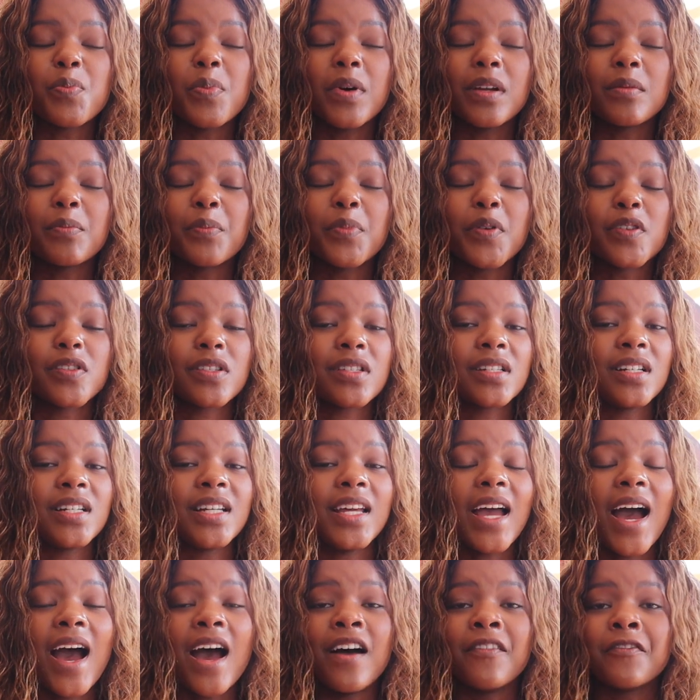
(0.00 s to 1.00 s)
but
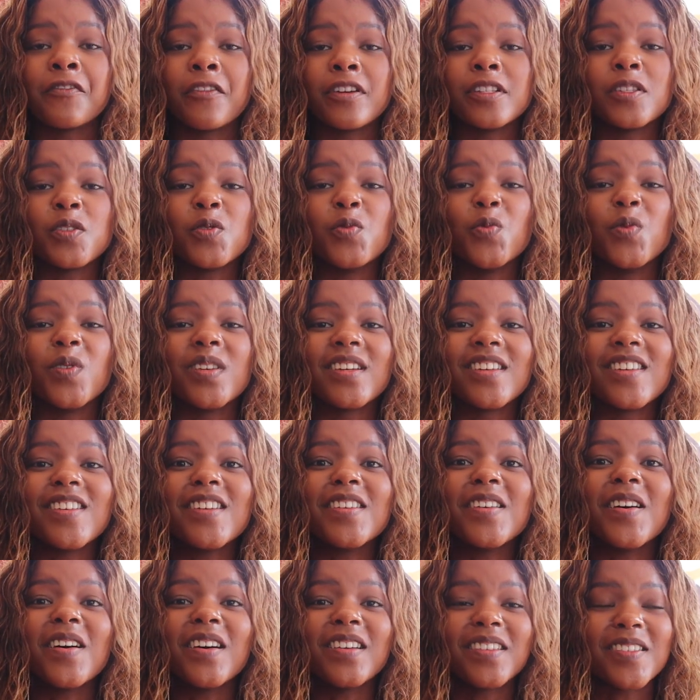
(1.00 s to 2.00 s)
personally I have friends who would
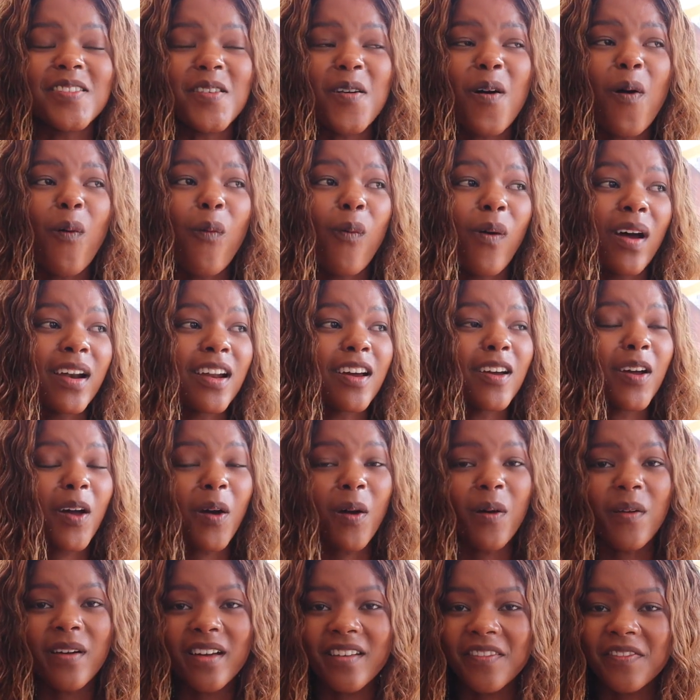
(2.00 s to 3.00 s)
not want to
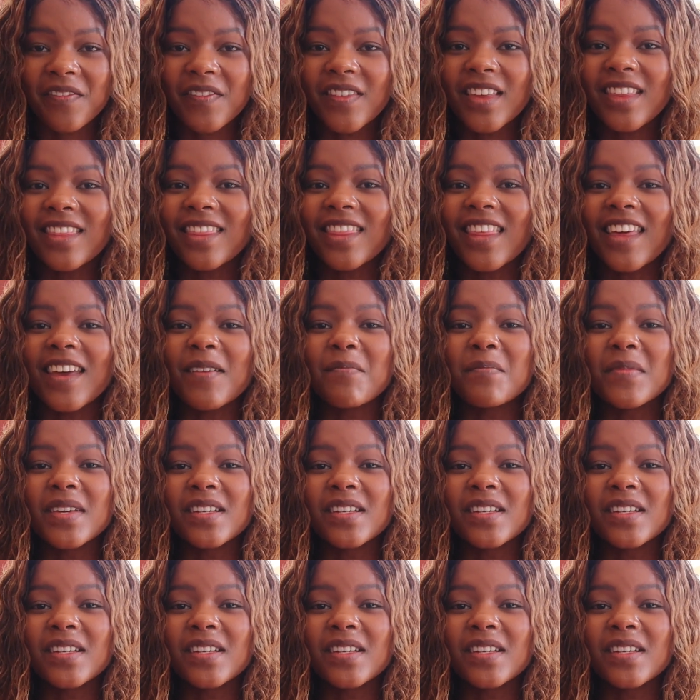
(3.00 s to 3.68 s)
go if their